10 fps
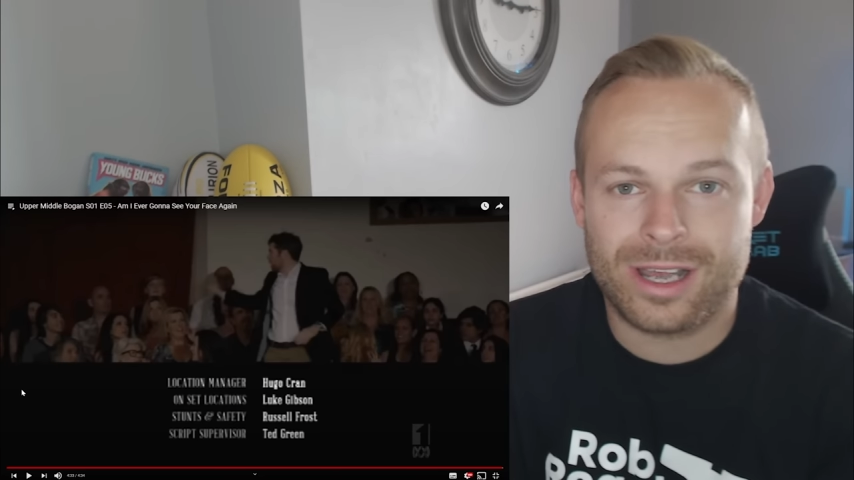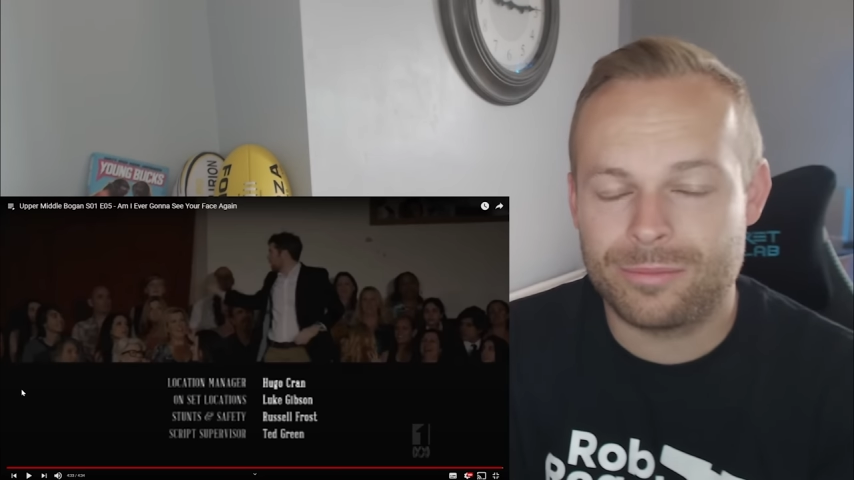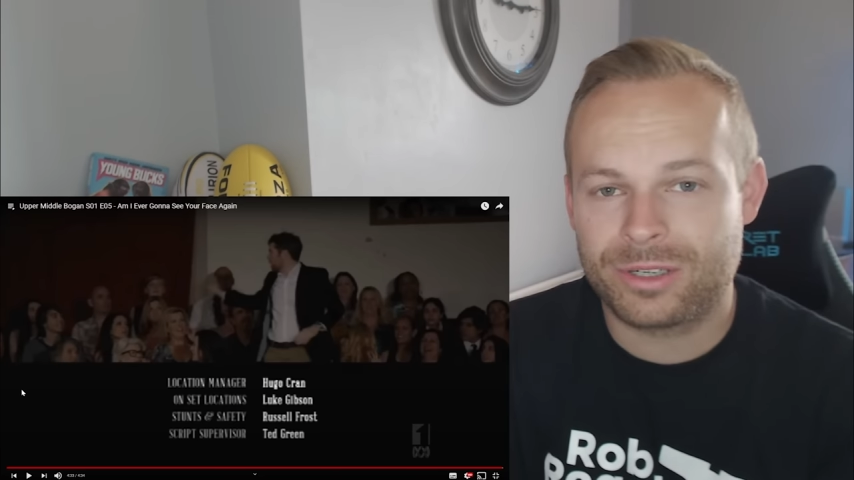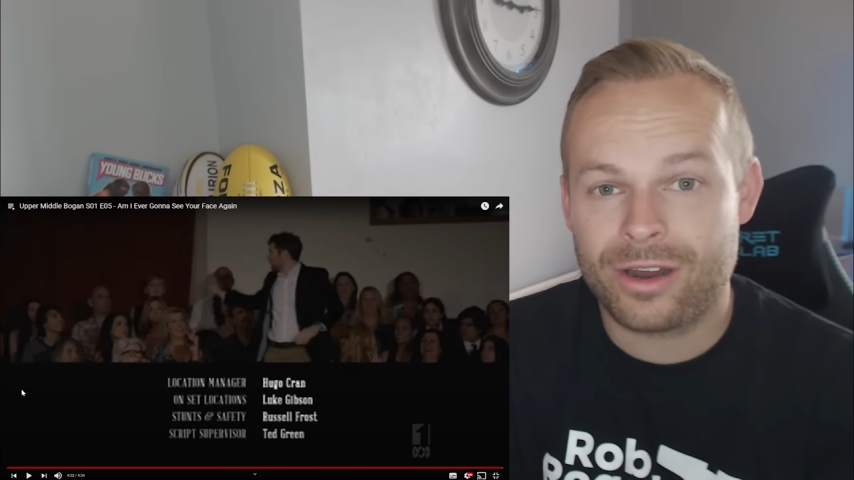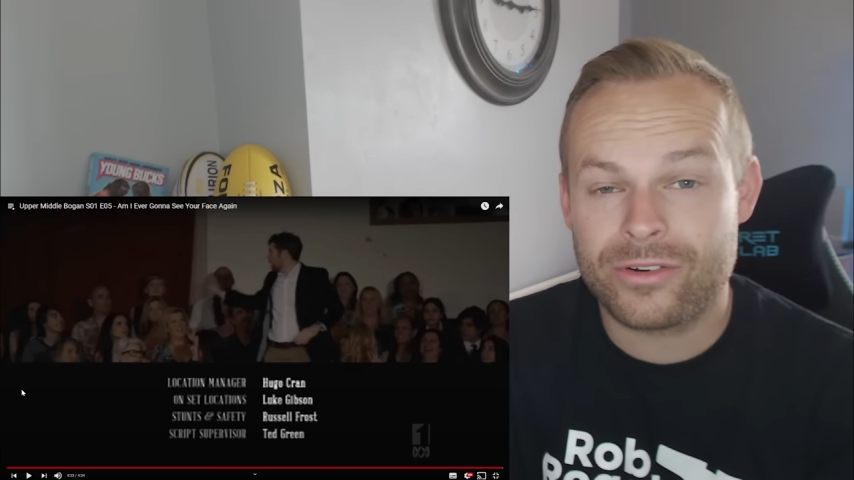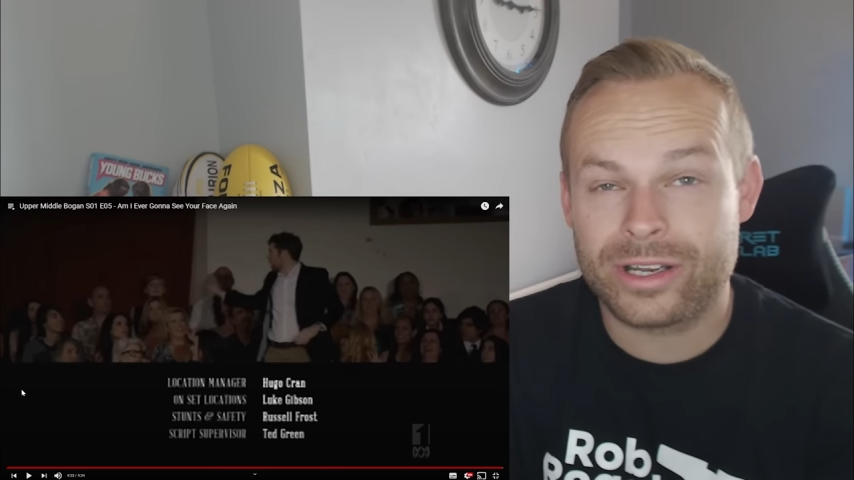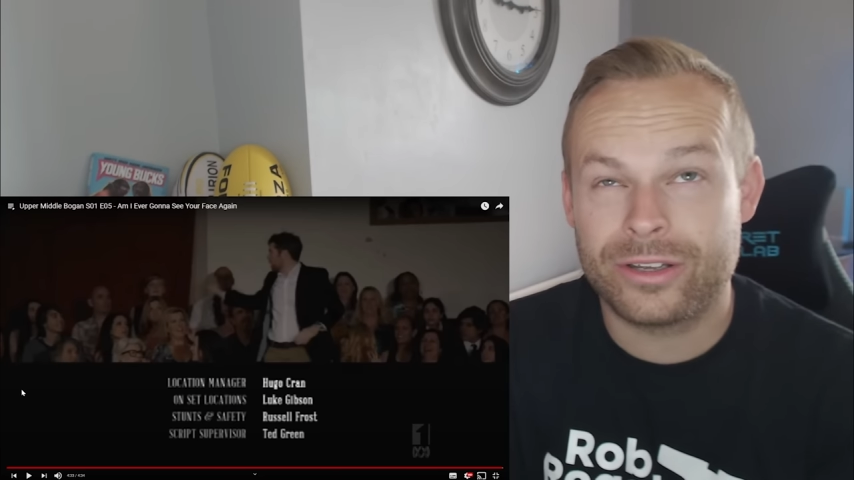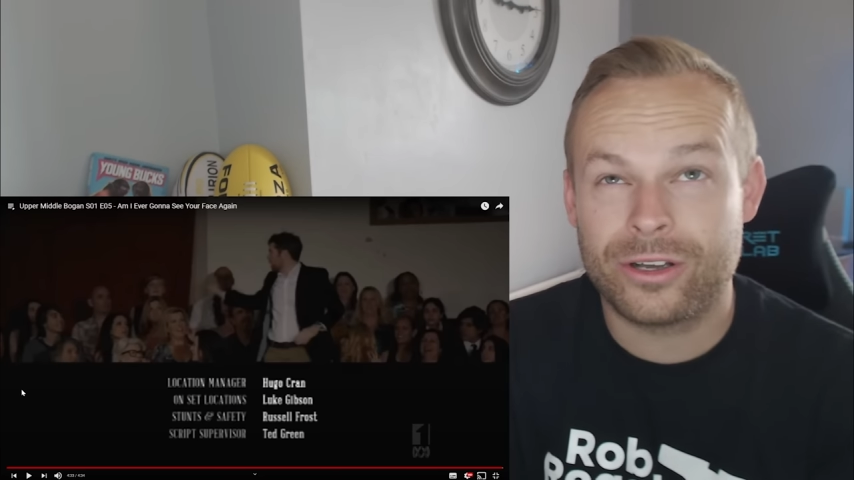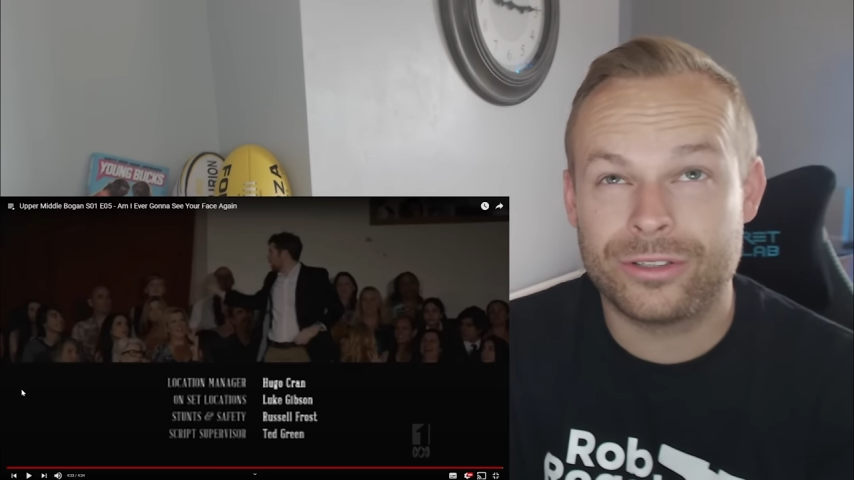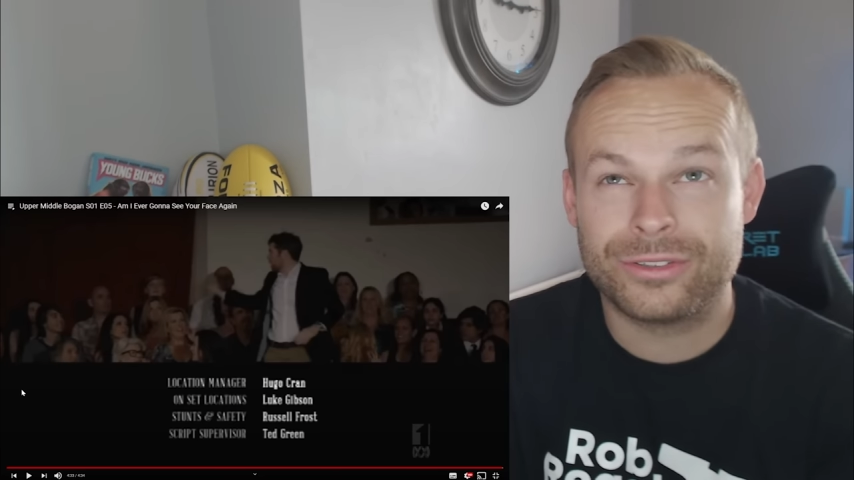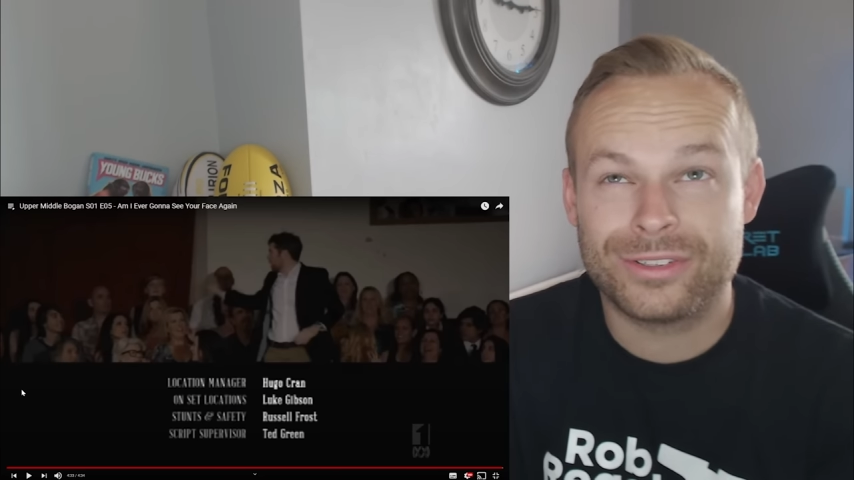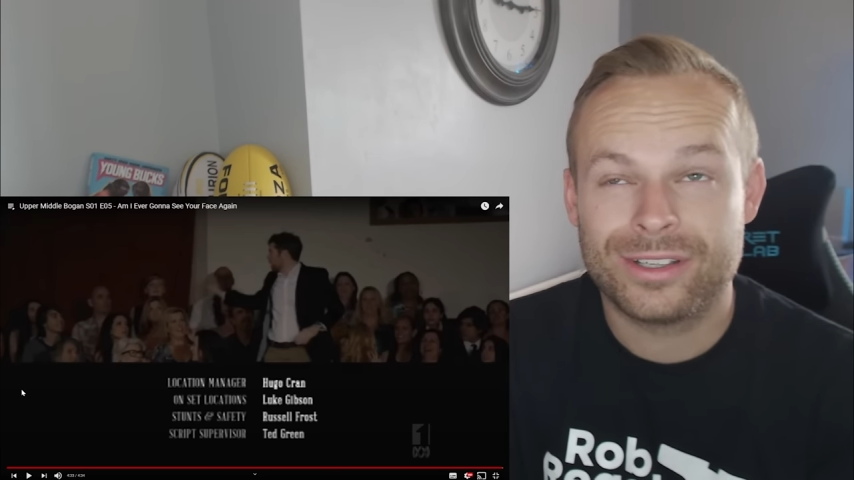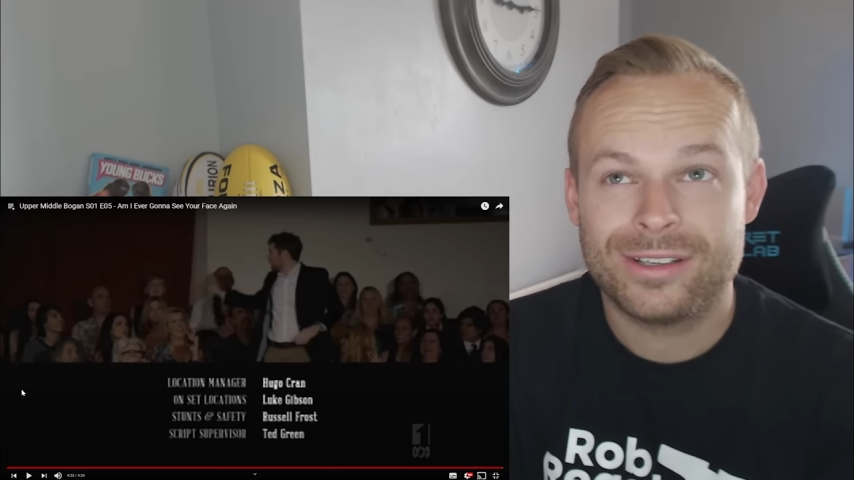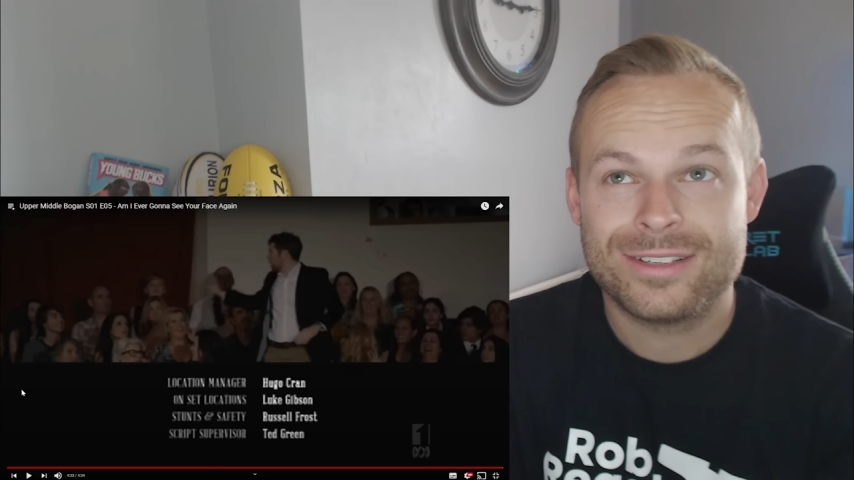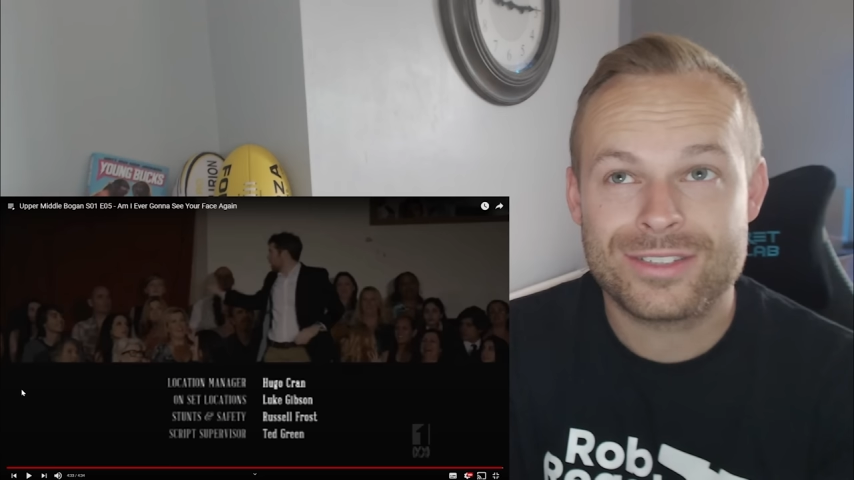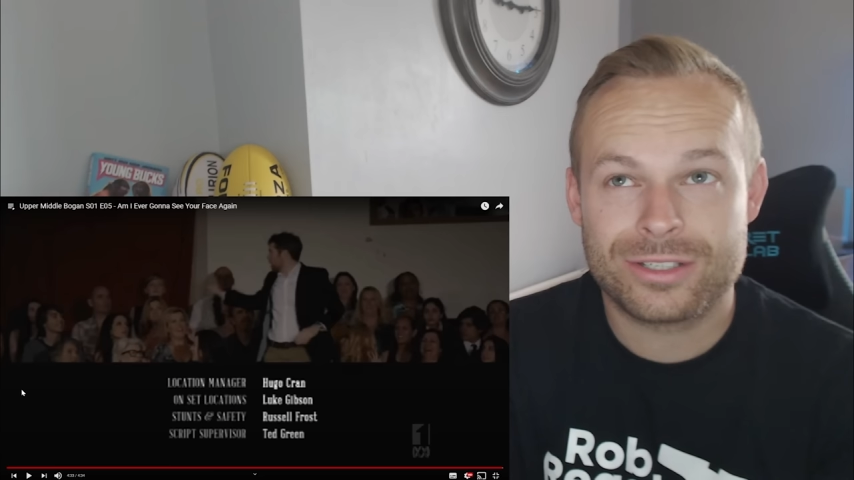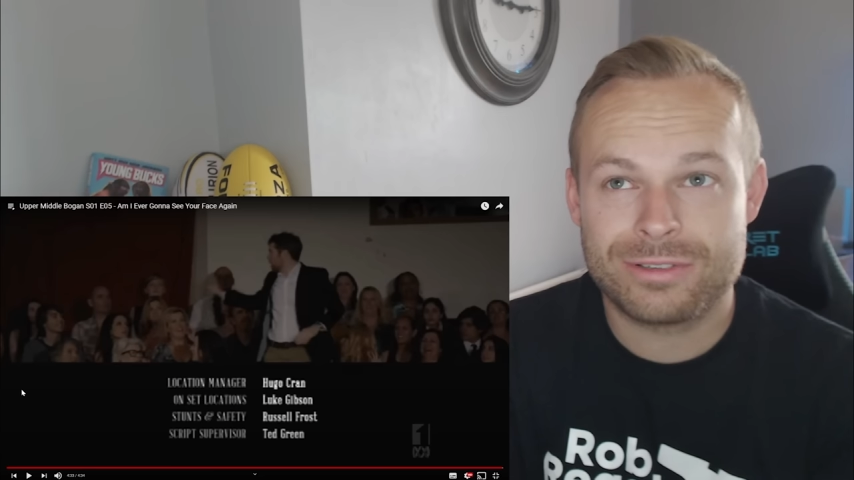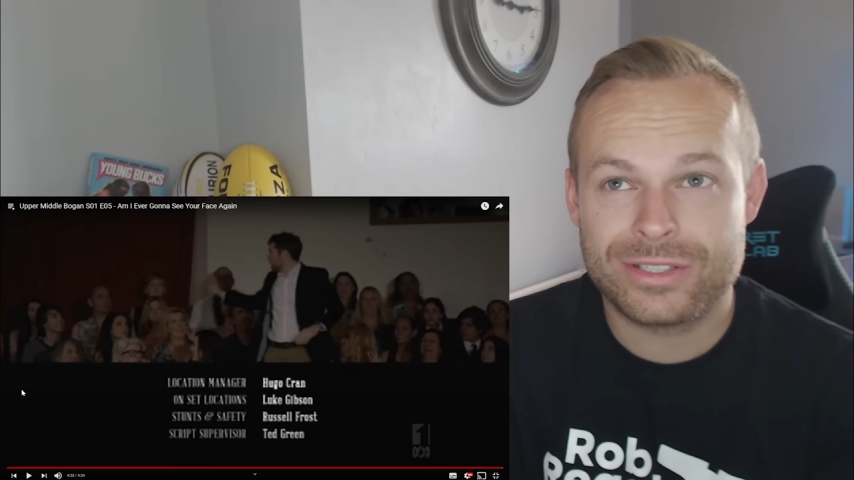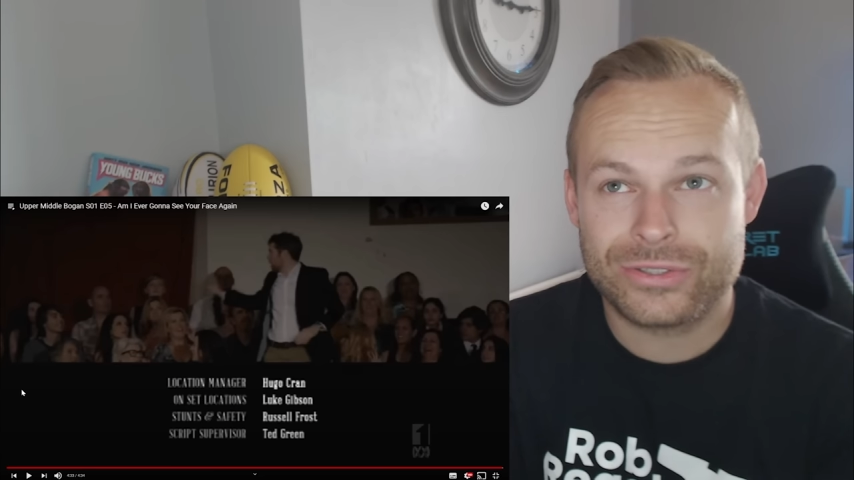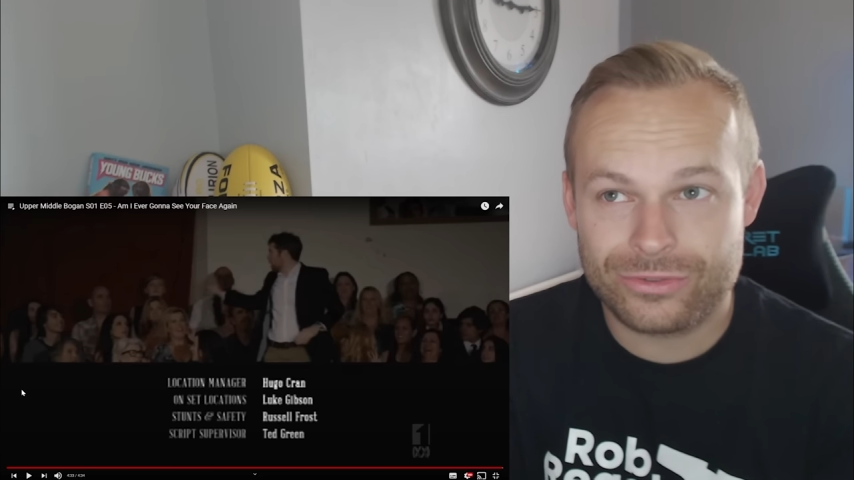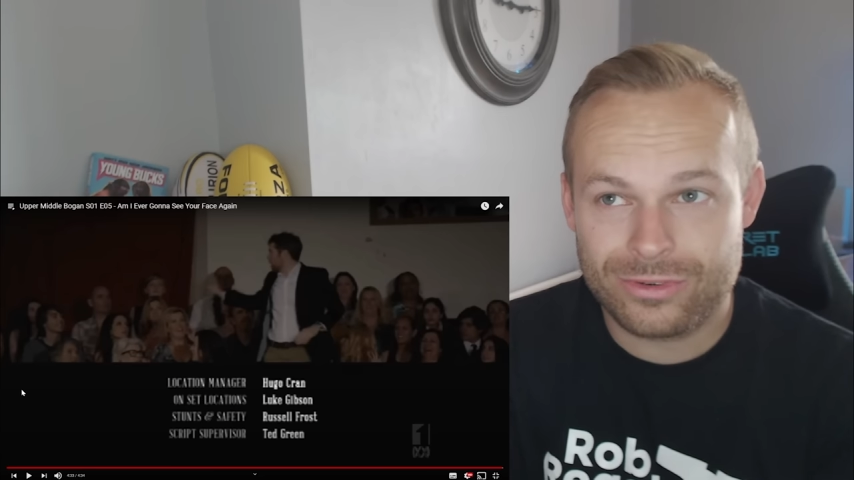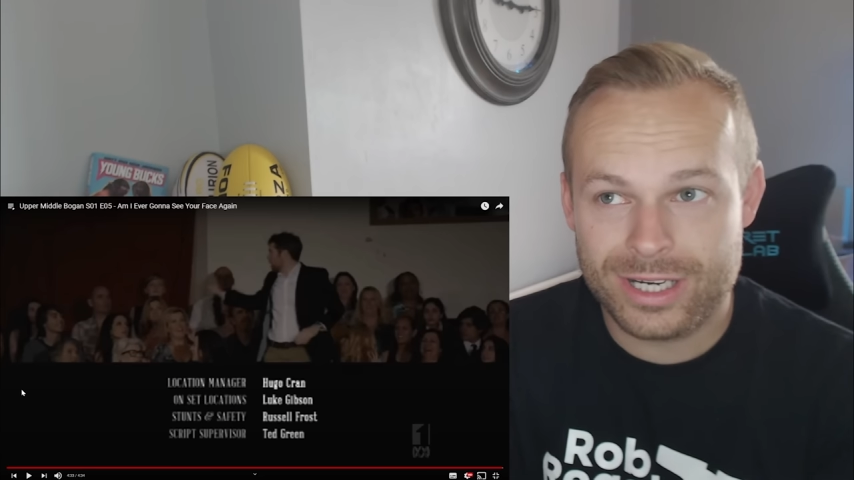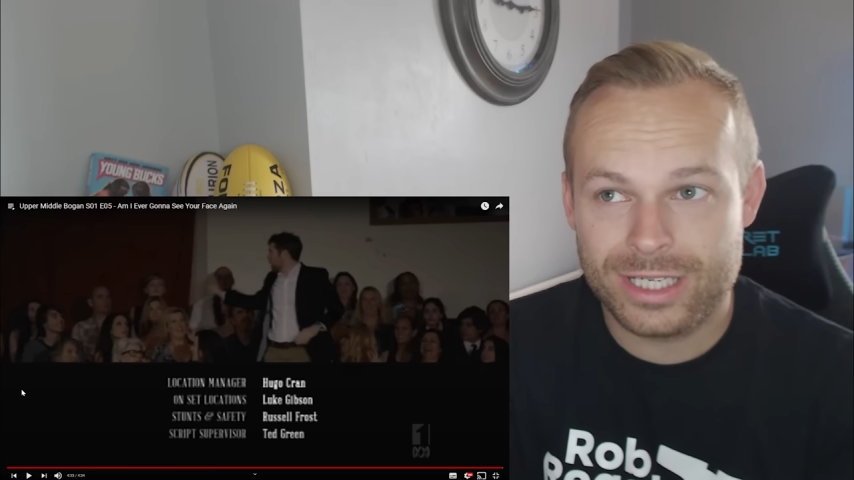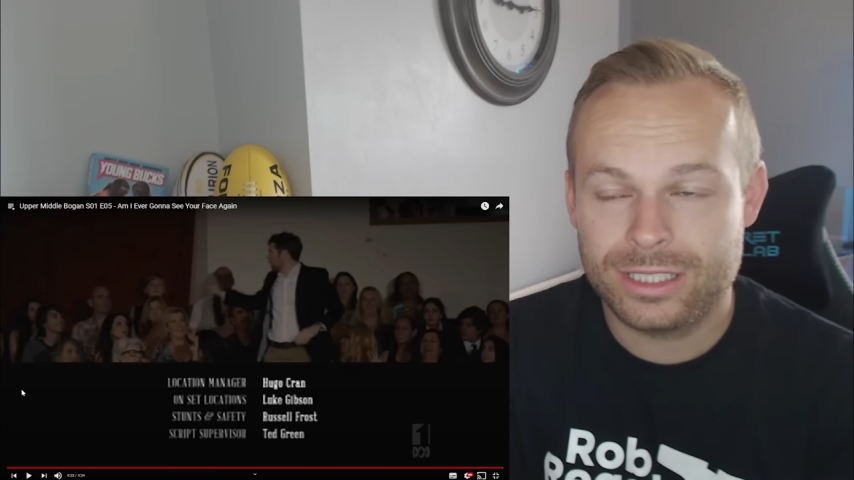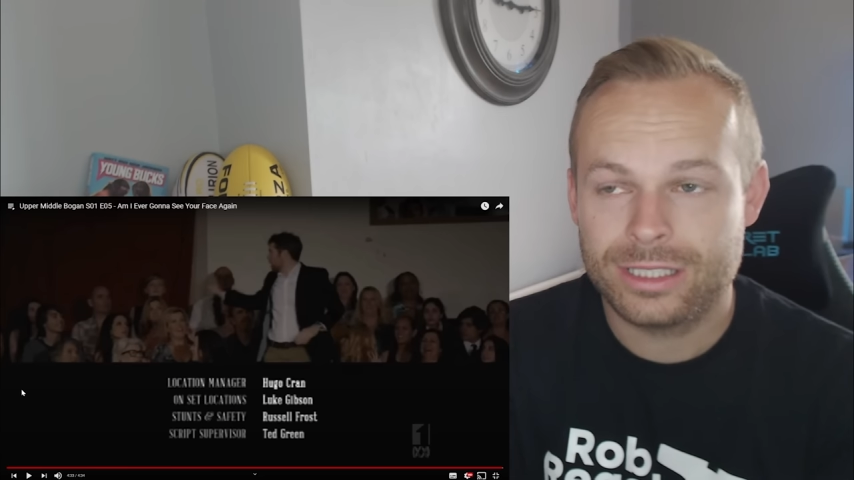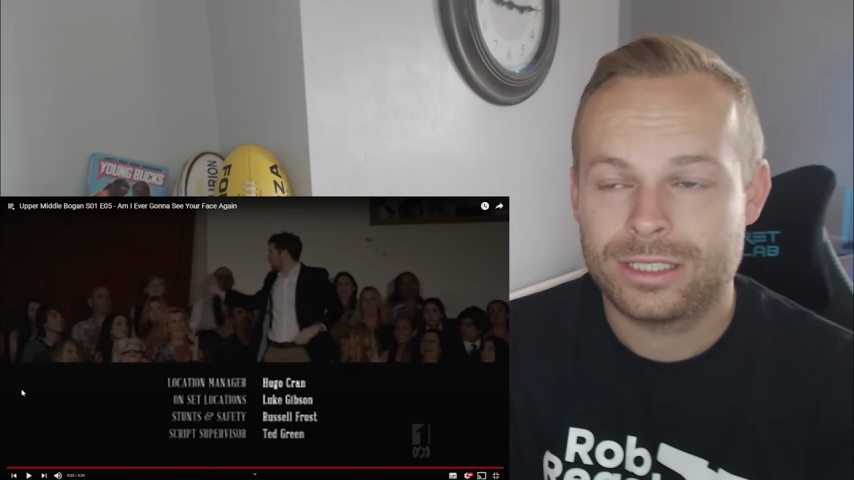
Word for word: I'm currently on series 3.